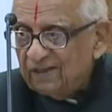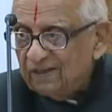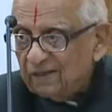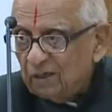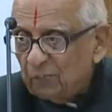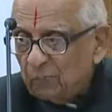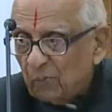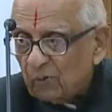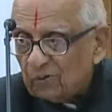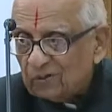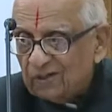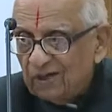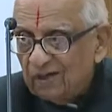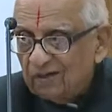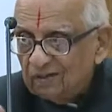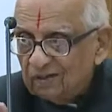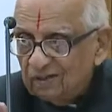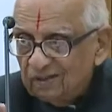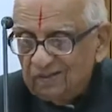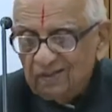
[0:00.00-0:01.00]
it
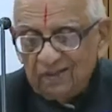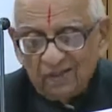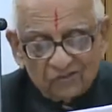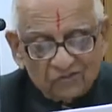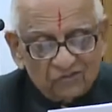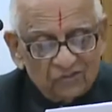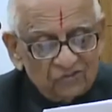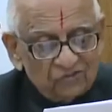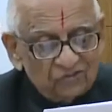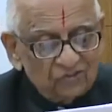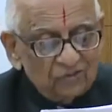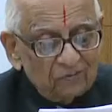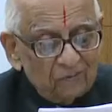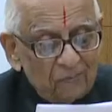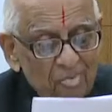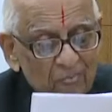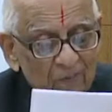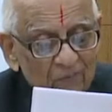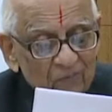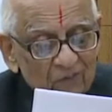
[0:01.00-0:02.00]
reported in the SEC.
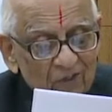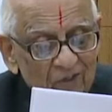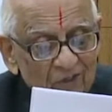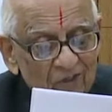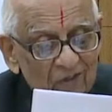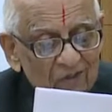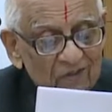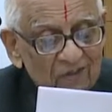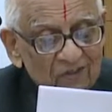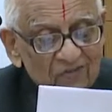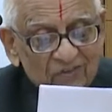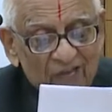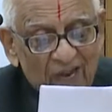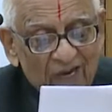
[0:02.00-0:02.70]
The